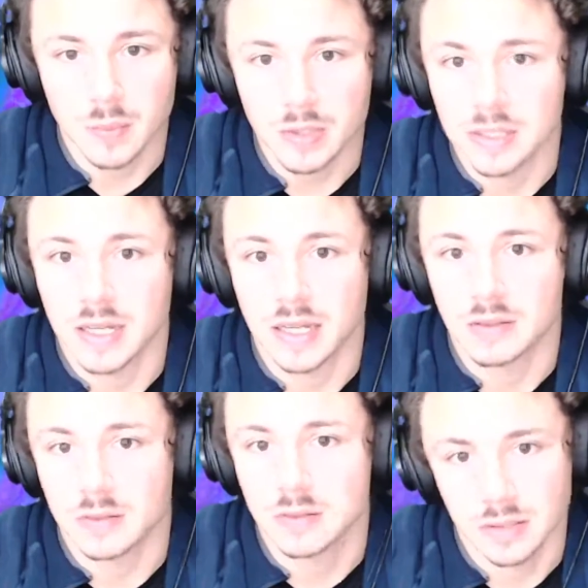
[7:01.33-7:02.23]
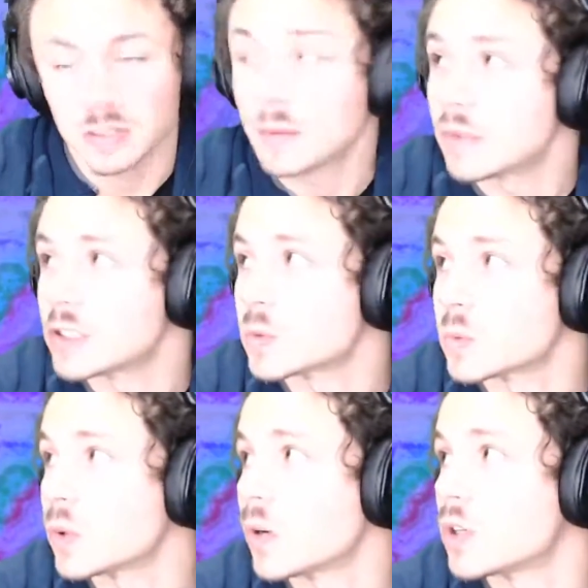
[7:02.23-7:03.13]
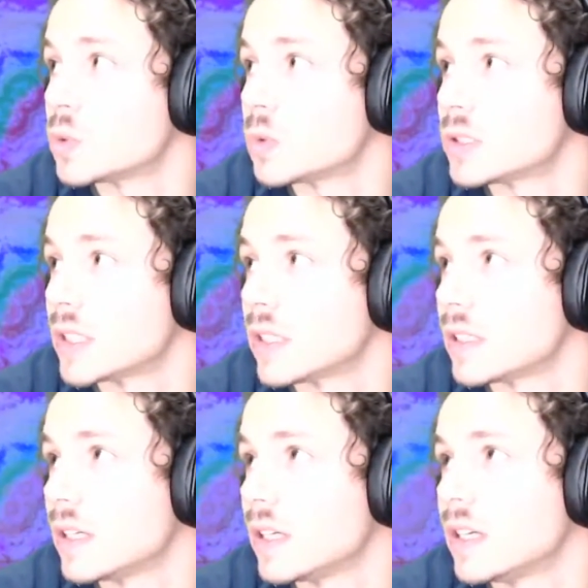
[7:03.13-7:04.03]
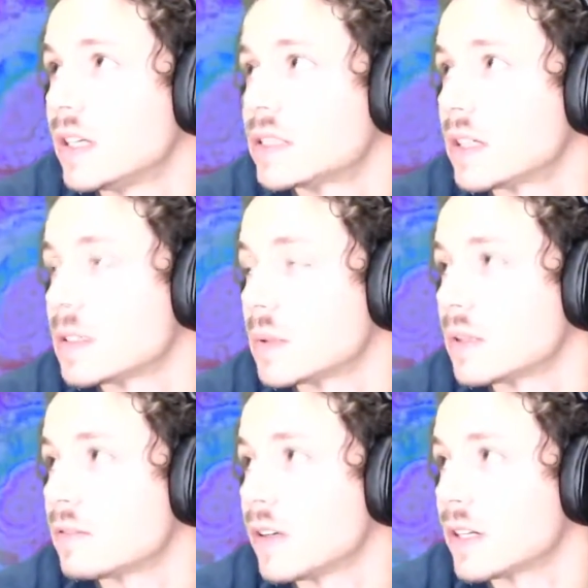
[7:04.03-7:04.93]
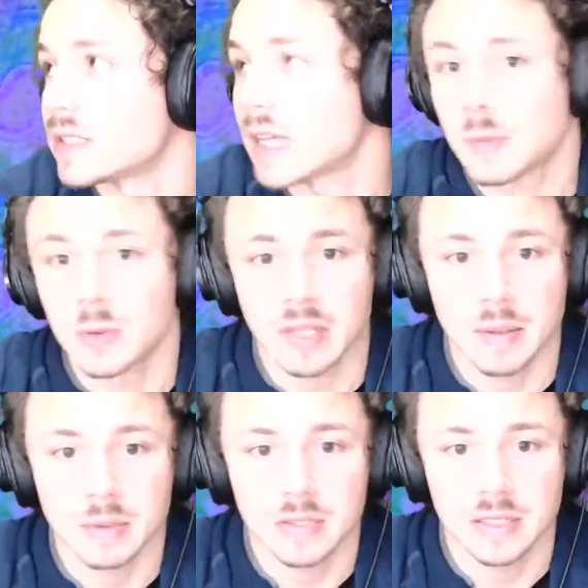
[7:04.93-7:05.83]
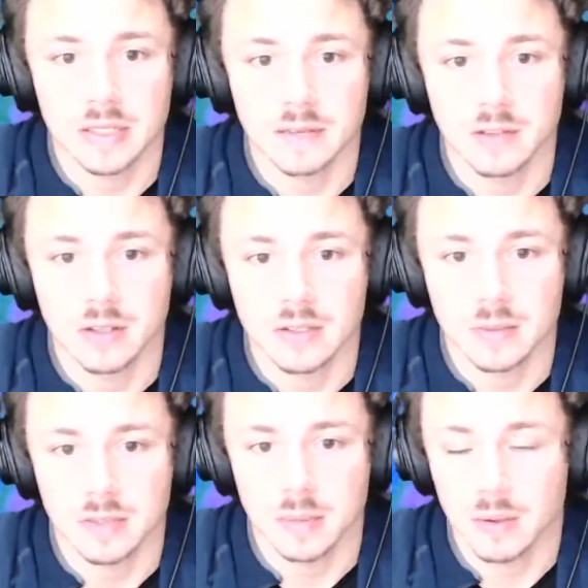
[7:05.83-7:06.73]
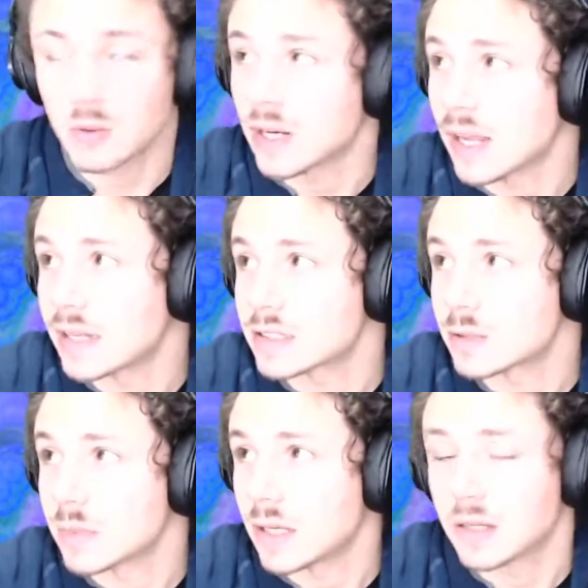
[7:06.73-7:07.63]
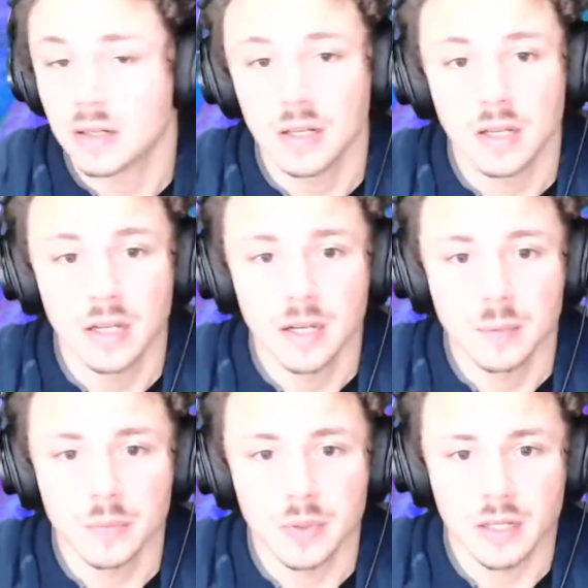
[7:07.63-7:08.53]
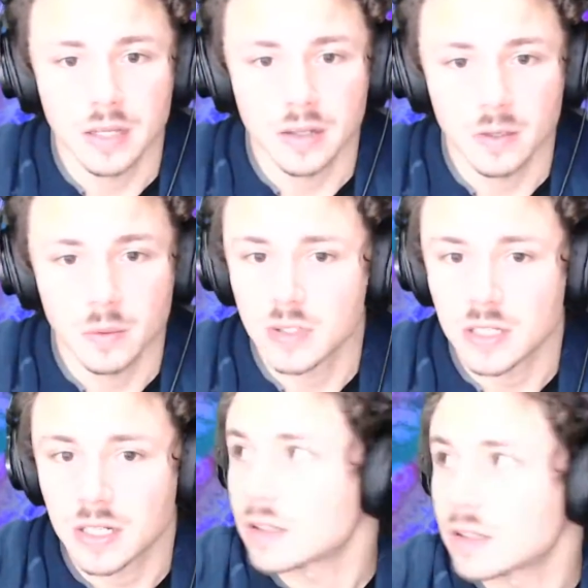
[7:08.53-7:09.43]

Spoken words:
and down to, if it just went to 100%. So something funky's happening with Ableton Live there. Sometime I want to ask them about. And then I want to check out